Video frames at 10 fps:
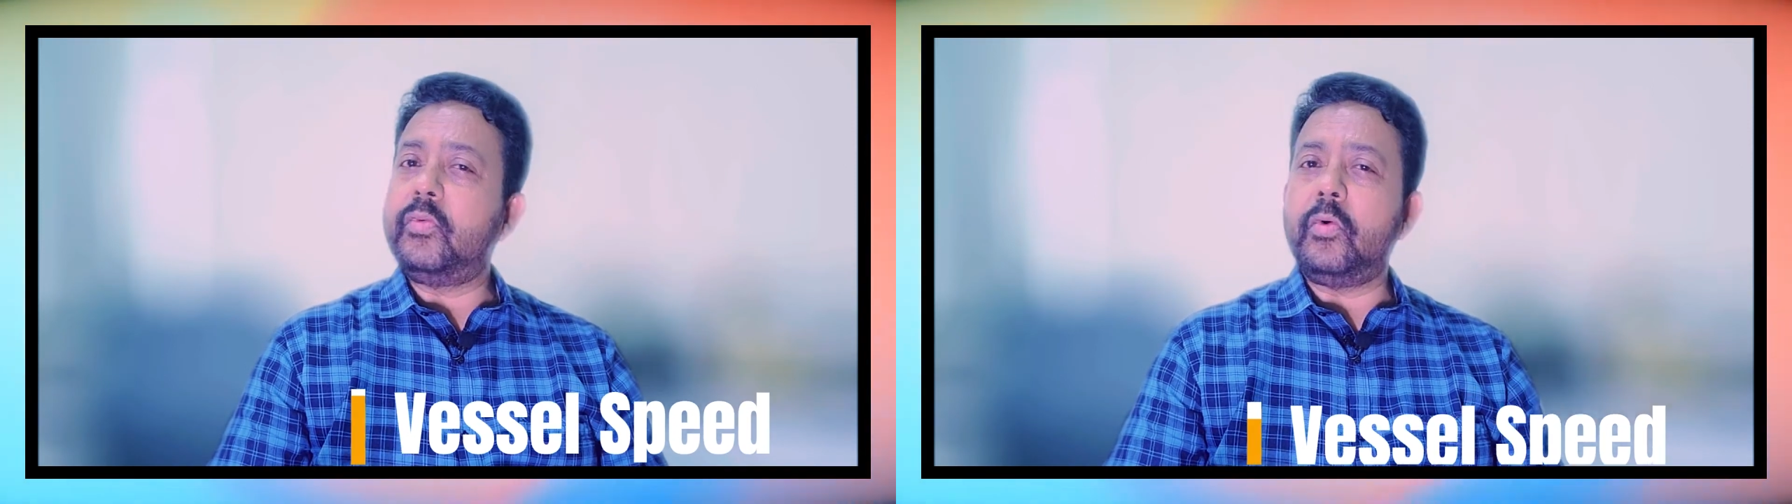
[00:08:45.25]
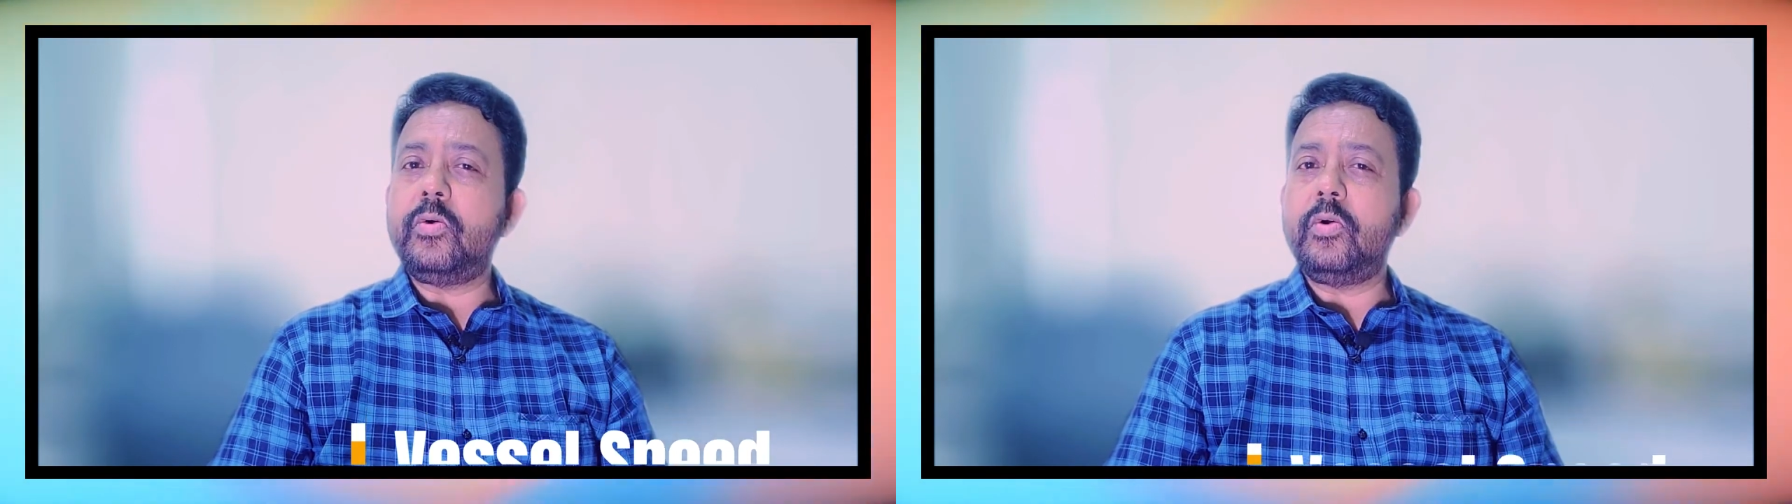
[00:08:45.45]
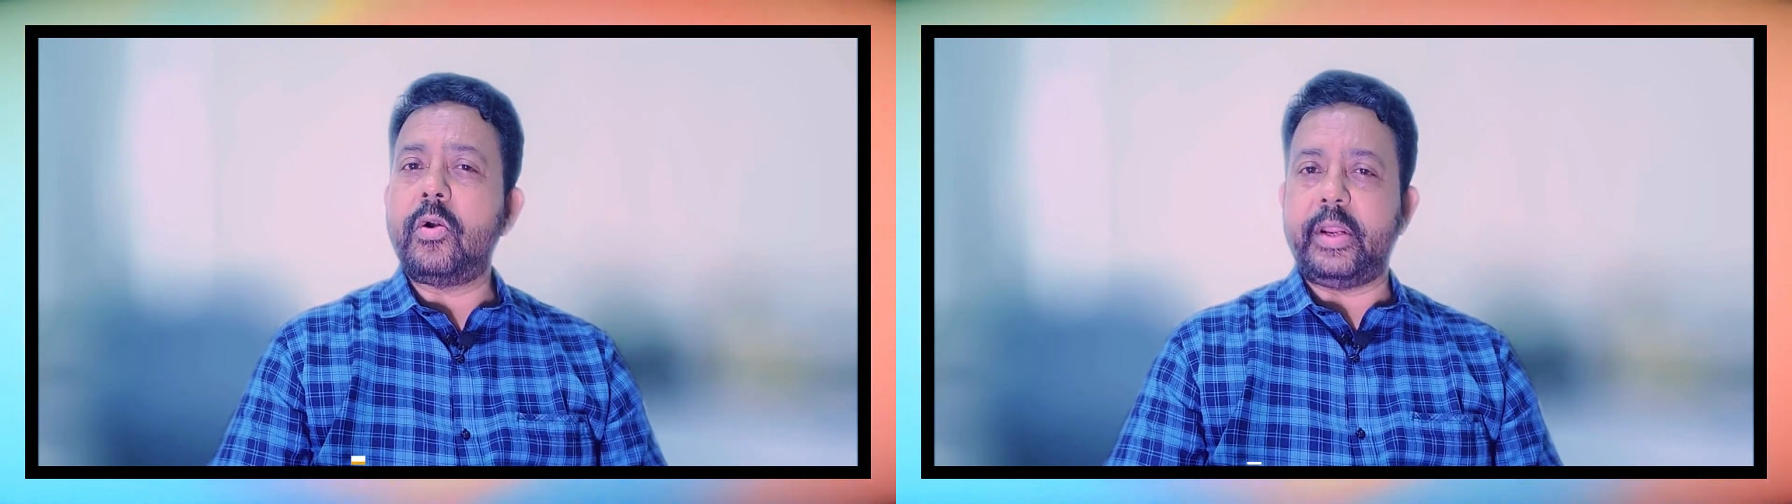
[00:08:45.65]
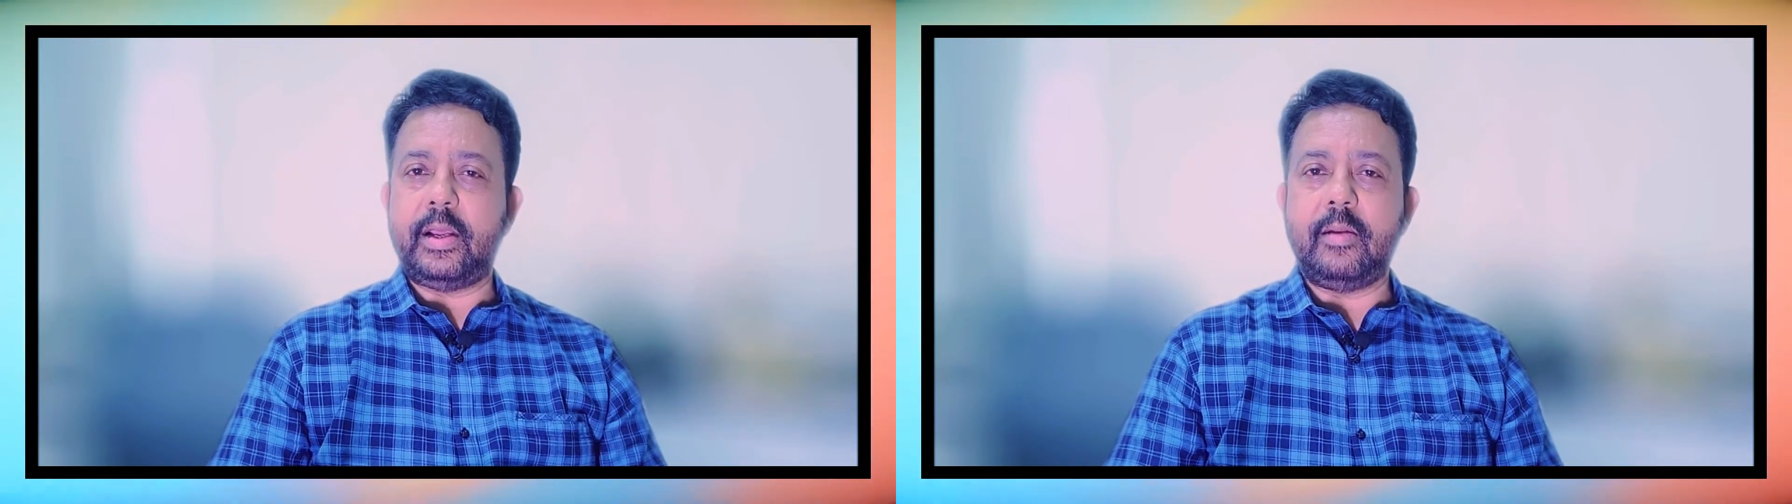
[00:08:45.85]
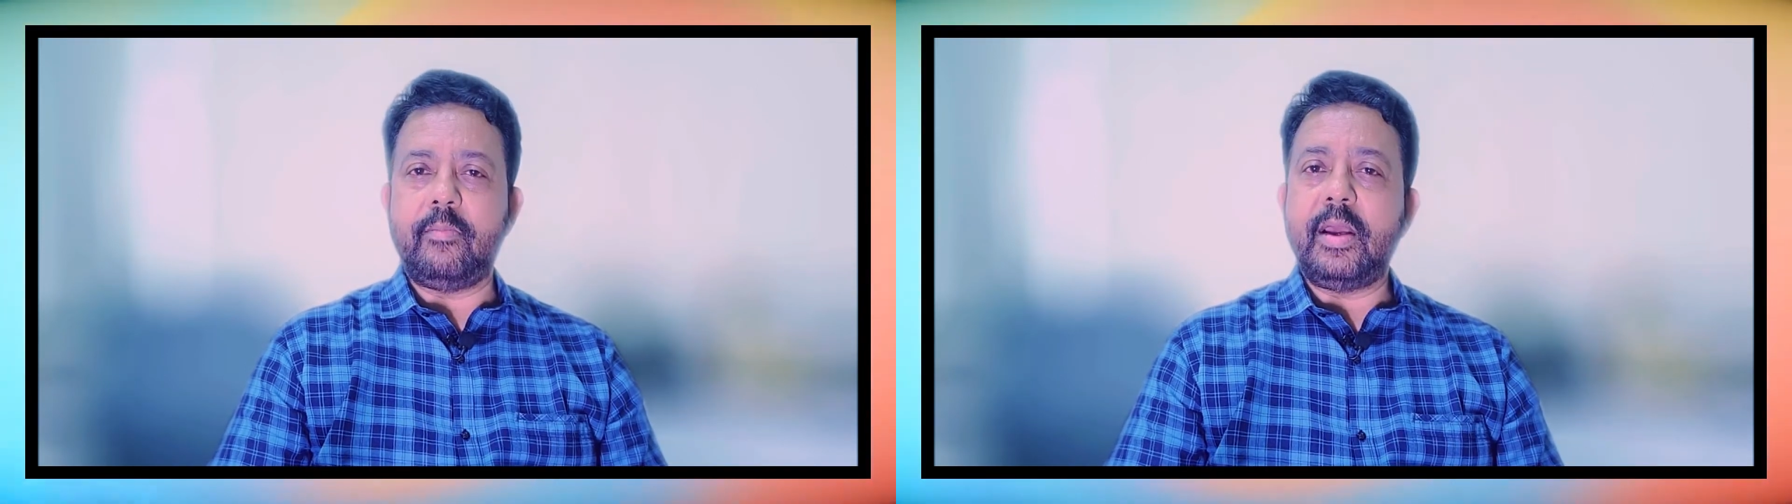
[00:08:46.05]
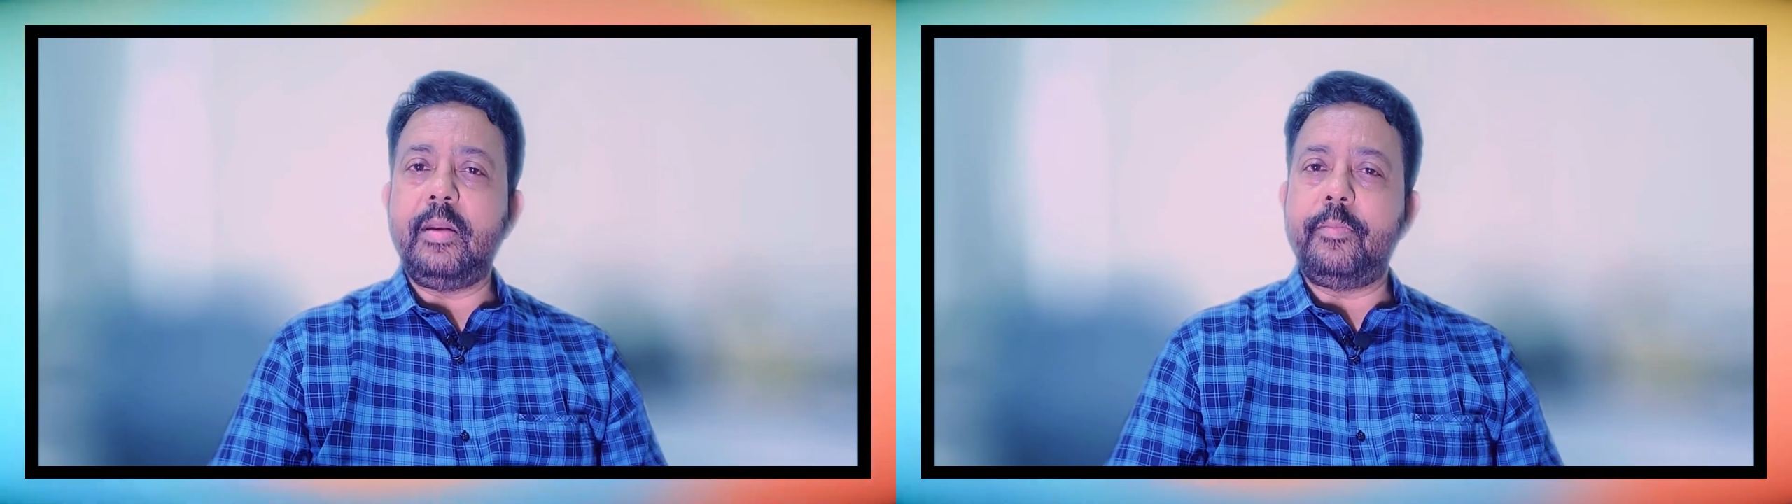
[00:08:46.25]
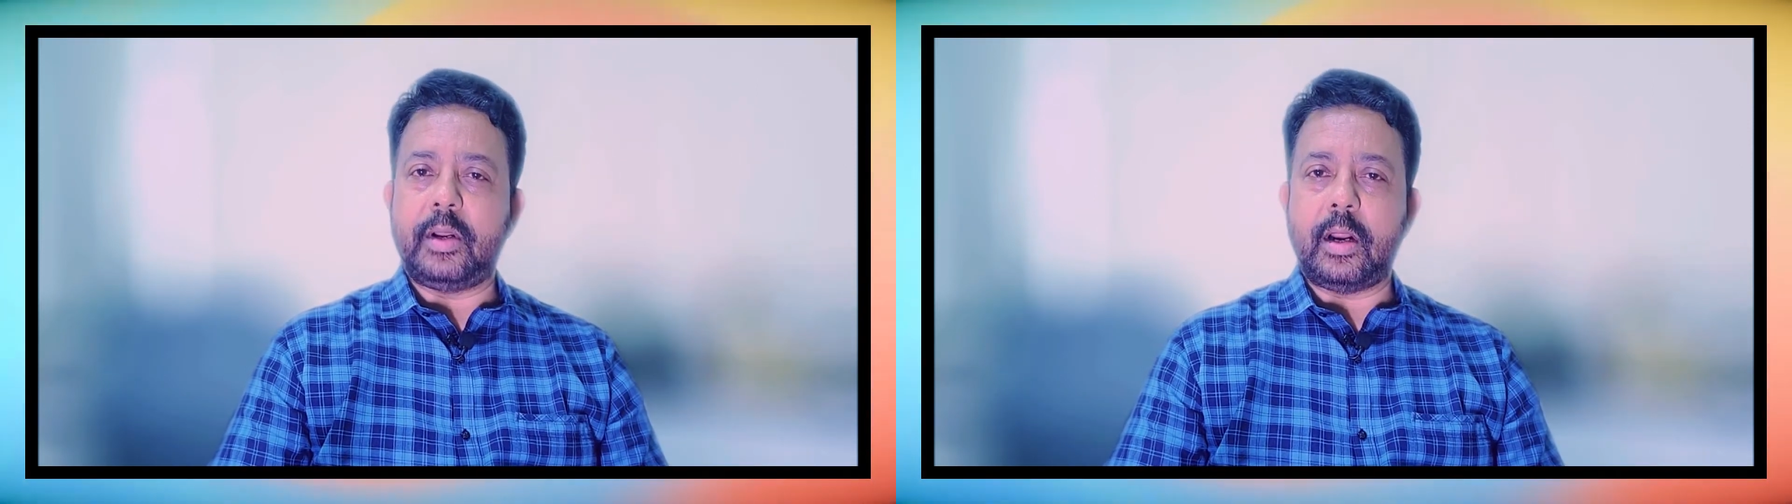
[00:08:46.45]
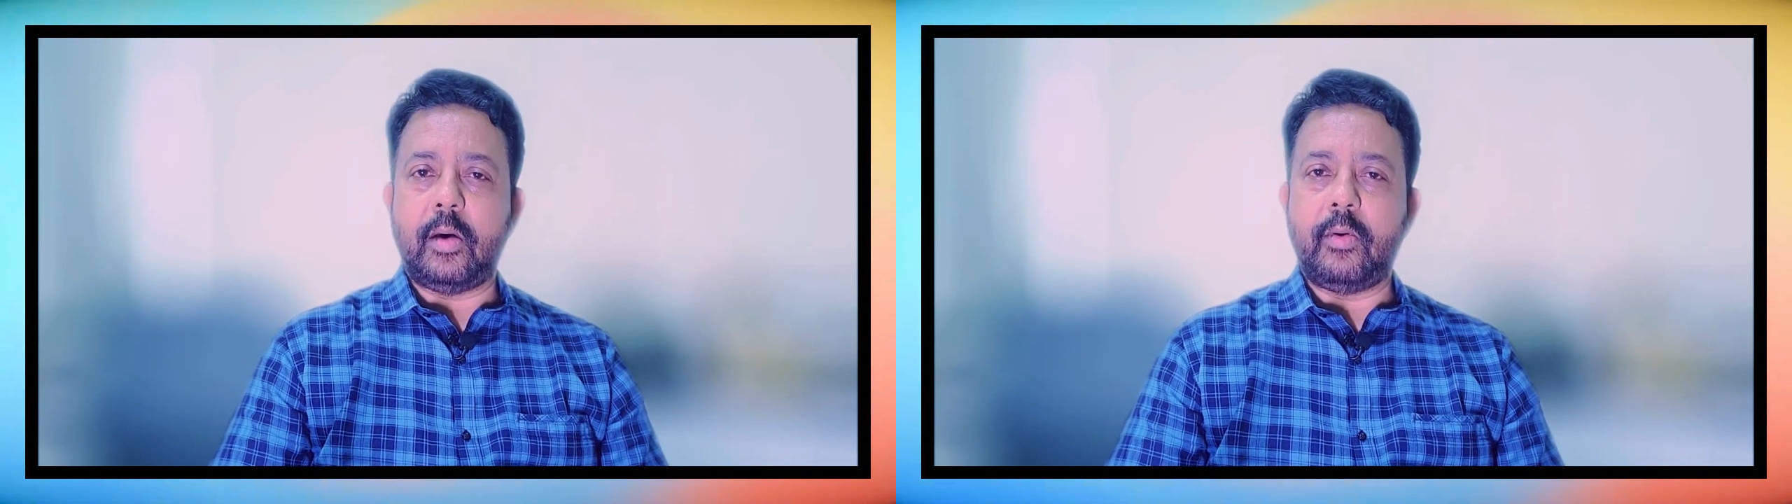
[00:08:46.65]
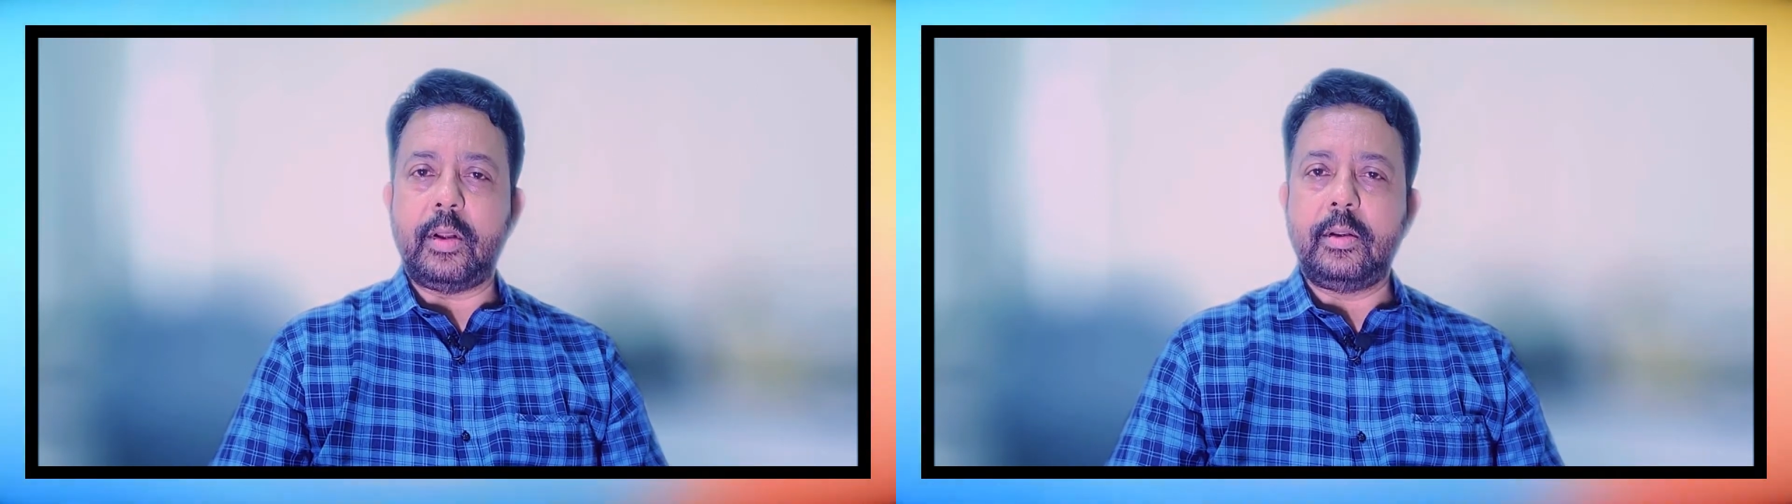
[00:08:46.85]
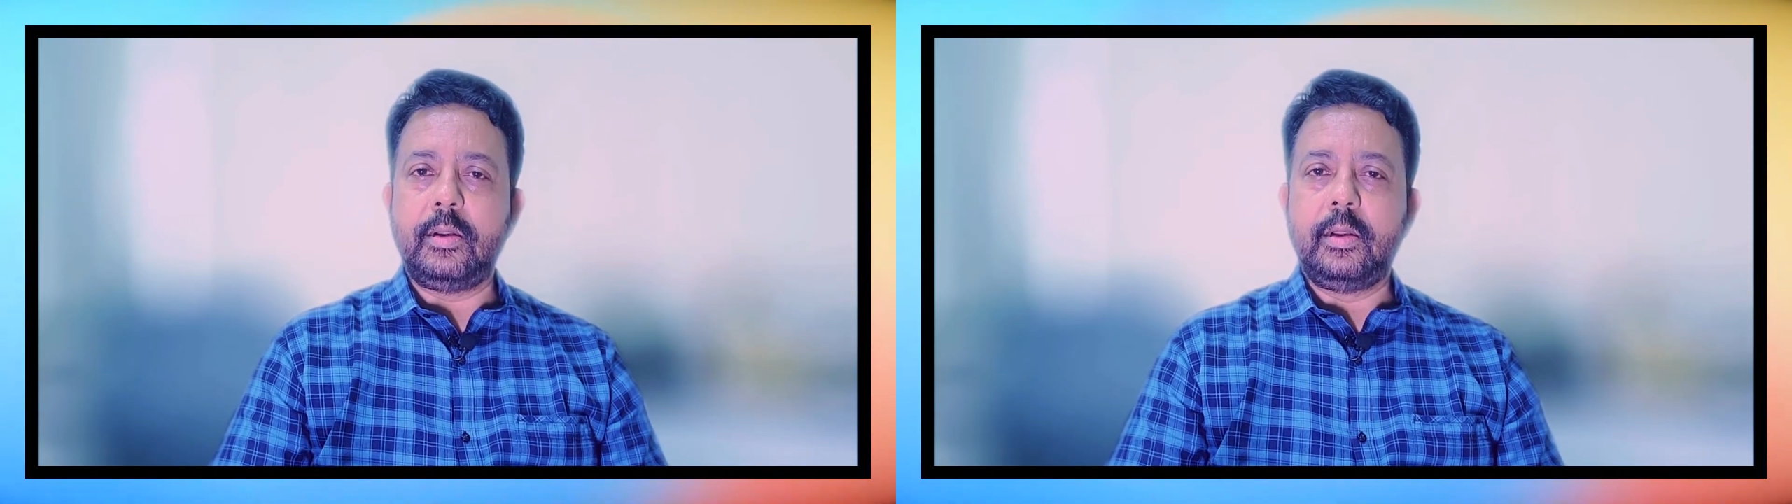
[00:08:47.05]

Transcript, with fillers: 4 nautical mile per hour.